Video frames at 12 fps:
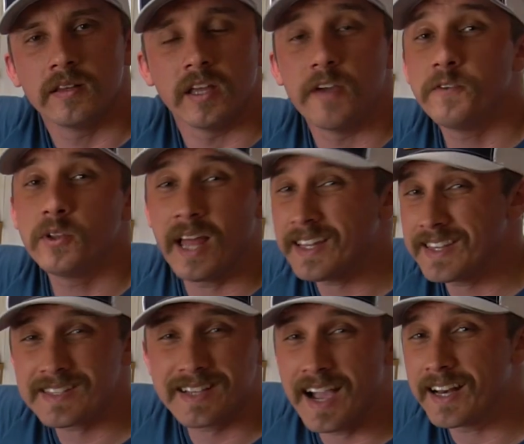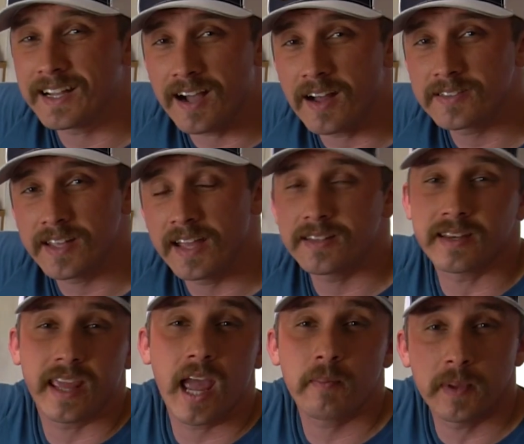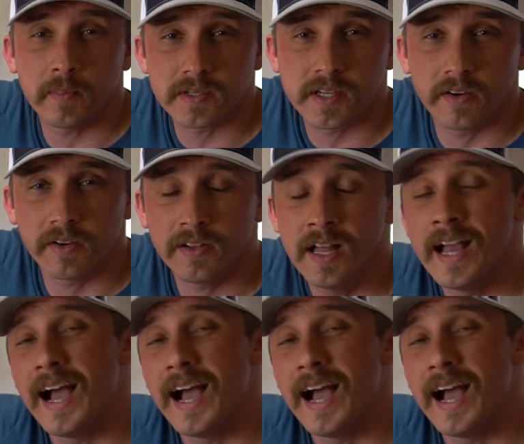If you like this kind of content and camping material,